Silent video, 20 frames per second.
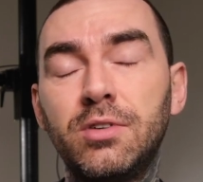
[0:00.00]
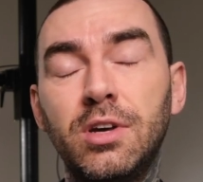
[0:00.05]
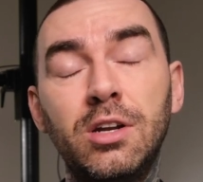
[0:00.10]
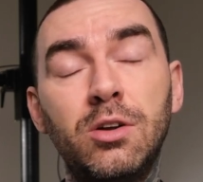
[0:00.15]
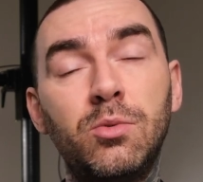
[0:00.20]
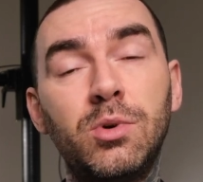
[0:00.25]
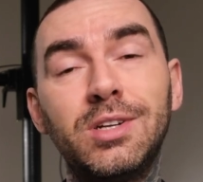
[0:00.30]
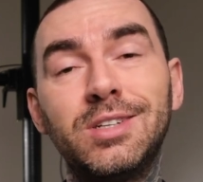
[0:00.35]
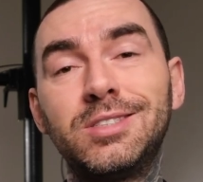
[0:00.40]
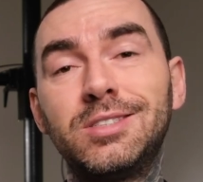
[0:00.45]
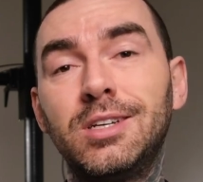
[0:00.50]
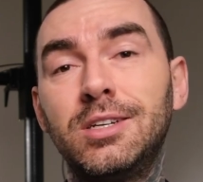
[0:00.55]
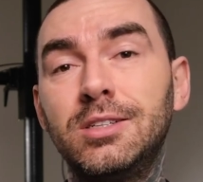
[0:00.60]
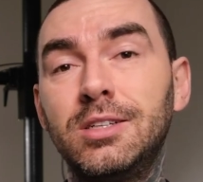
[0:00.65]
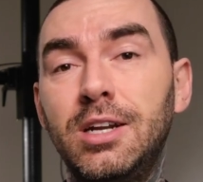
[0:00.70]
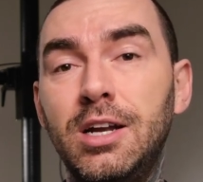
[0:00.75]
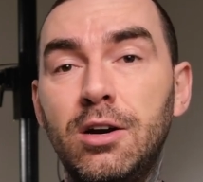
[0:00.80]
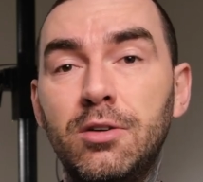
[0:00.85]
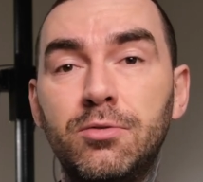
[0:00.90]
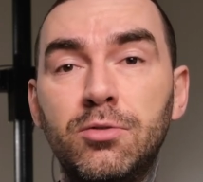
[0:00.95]
I don't want to send it
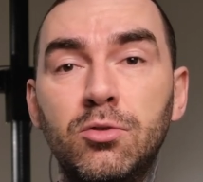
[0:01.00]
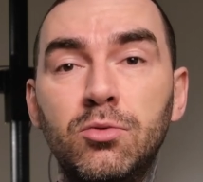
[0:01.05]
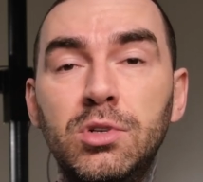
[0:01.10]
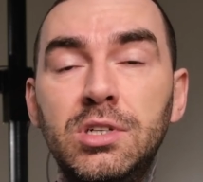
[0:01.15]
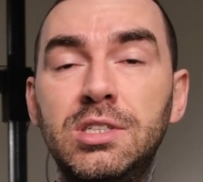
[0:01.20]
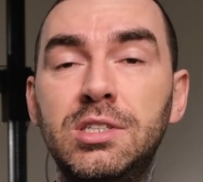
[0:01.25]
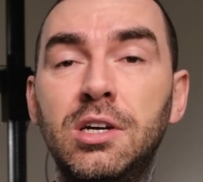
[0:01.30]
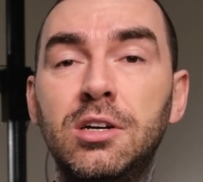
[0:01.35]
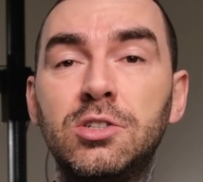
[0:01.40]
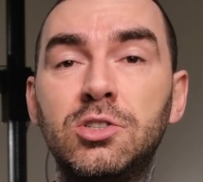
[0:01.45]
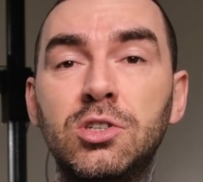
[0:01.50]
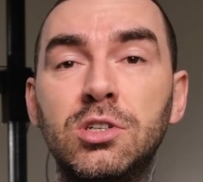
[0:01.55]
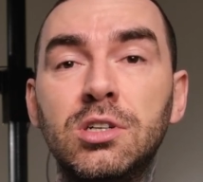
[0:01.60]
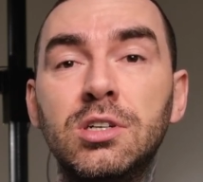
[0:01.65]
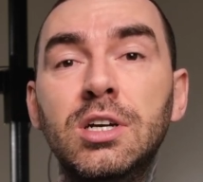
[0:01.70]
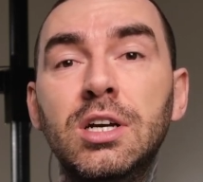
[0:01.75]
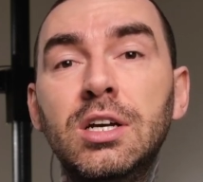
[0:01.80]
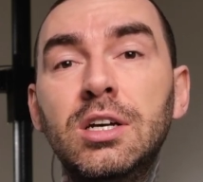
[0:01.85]
out for retouching.